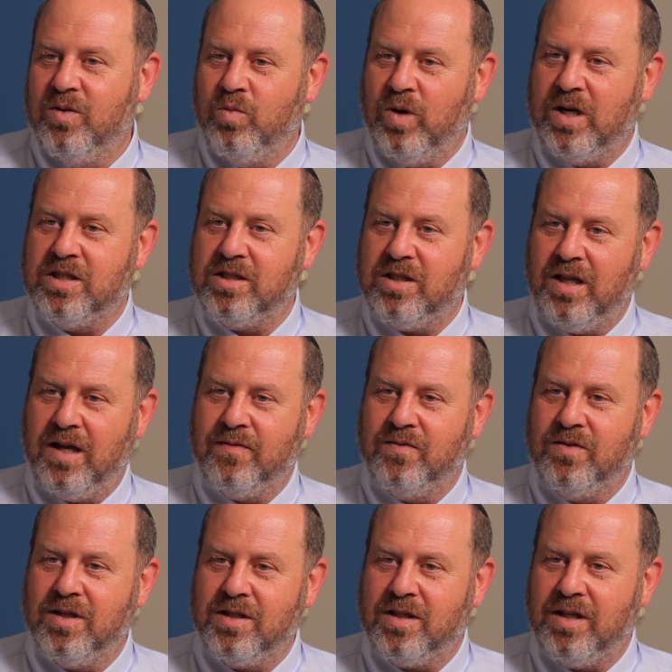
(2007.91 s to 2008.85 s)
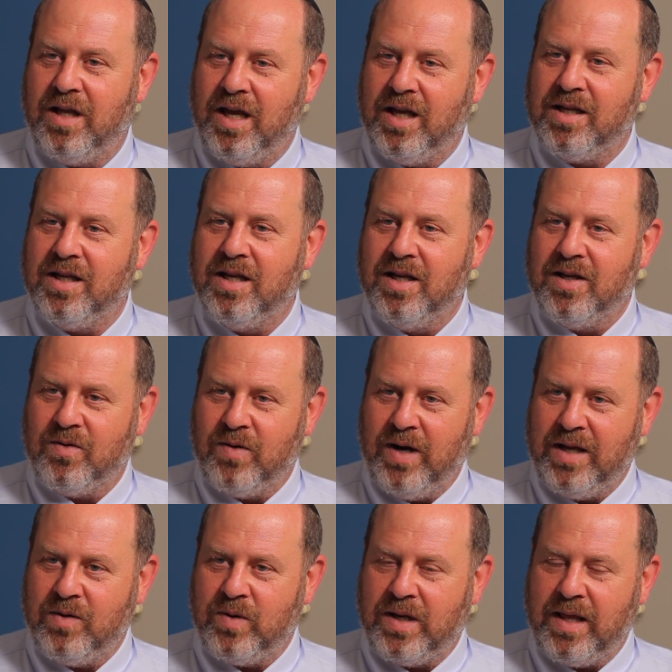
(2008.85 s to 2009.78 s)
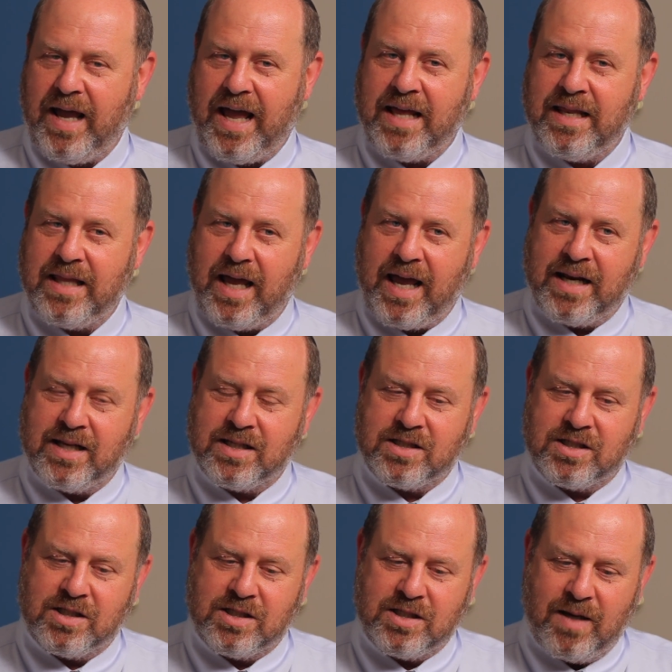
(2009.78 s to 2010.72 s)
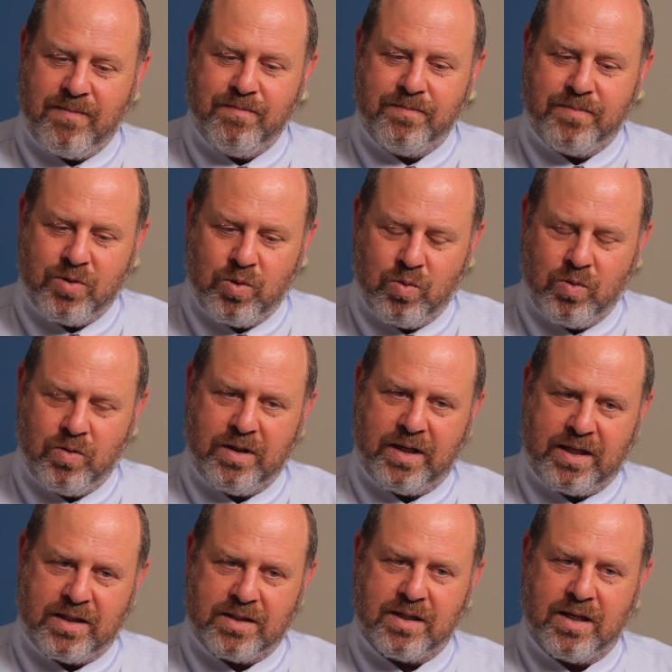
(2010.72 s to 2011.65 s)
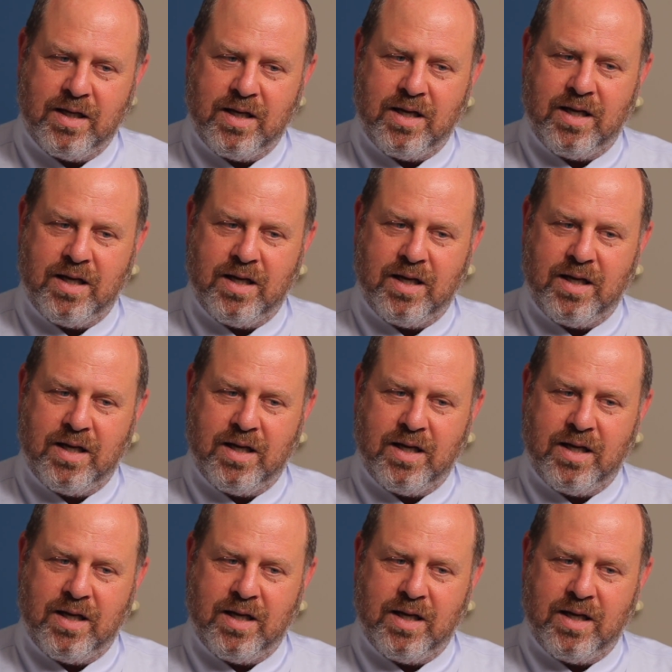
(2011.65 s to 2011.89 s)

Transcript: What does love look like, yeah. right? And at some point,